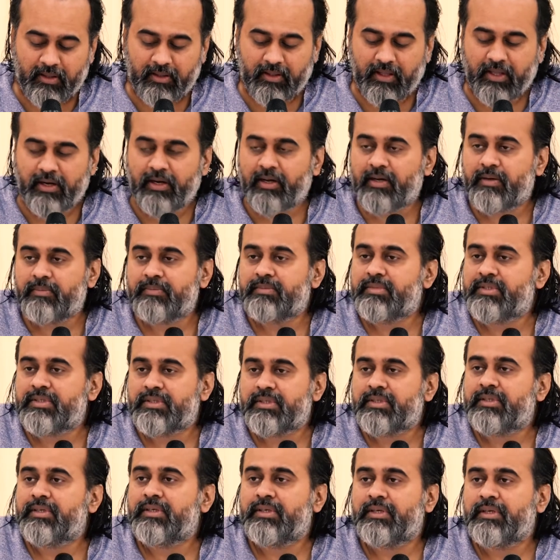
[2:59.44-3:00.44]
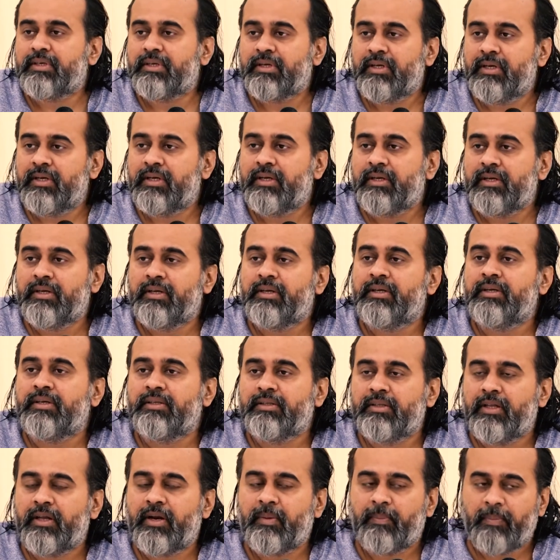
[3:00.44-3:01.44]
Then comes
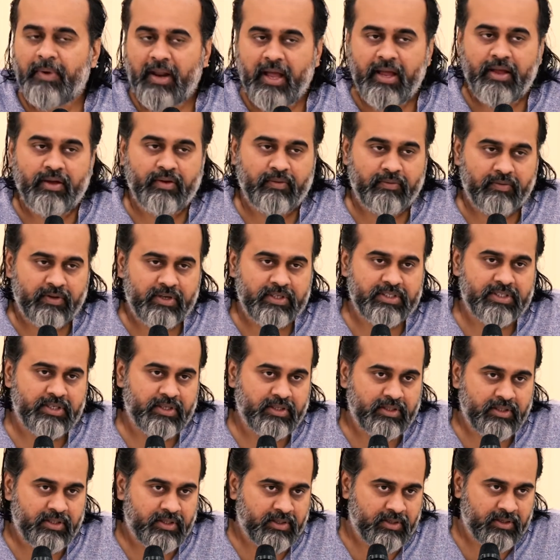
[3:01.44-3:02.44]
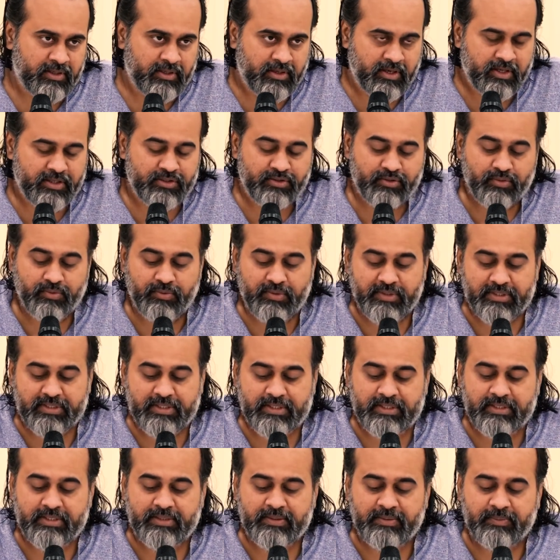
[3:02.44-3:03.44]
the reply of Krishna in the next two
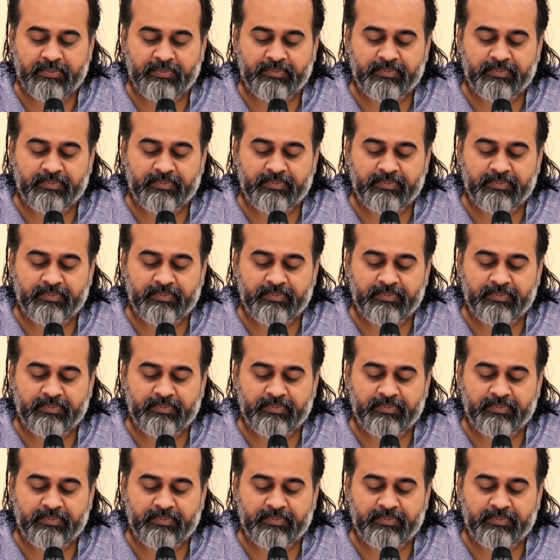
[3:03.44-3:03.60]
verses.